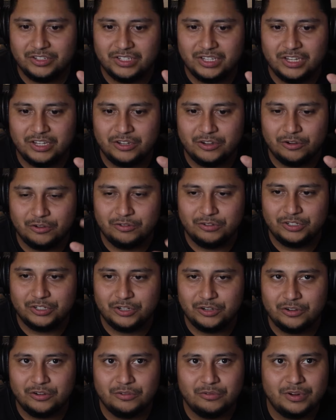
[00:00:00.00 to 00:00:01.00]
you see
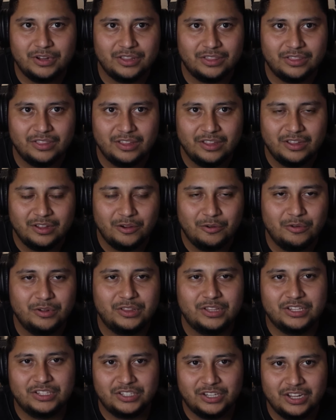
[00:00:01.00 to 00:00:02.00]
Gojo
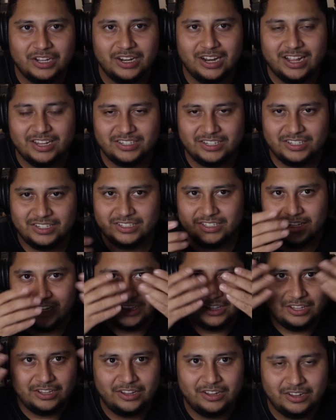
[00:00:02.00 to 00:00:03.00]
with the sunglasses,
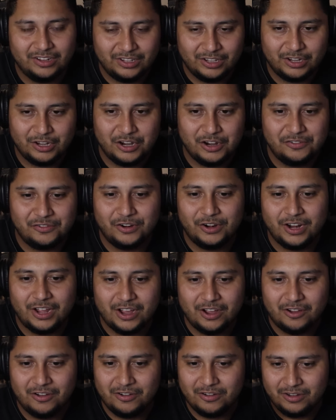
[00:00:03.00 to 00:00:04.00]
not the cover
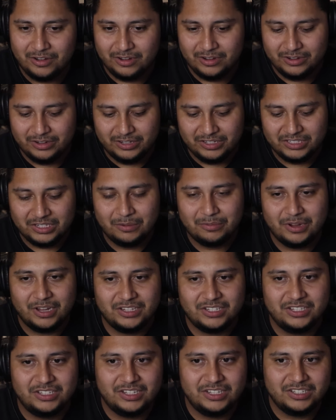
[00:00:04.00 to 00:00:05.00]
now. So I'm
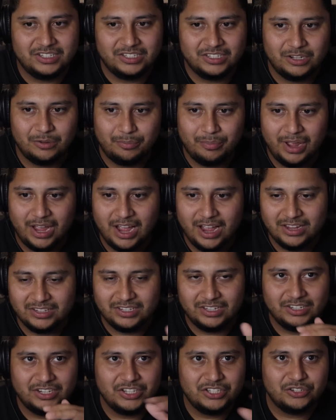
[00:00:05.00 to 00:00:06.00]
guessing this is the
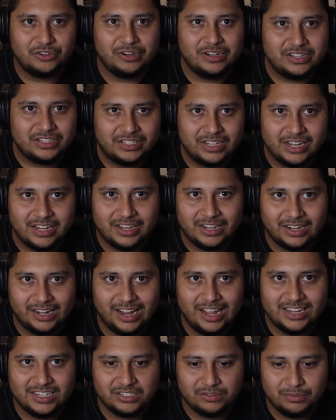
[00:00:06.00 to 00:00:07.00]
past and these are his like
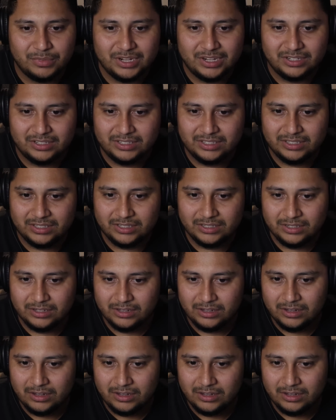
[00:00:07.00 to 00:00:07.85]
classmates.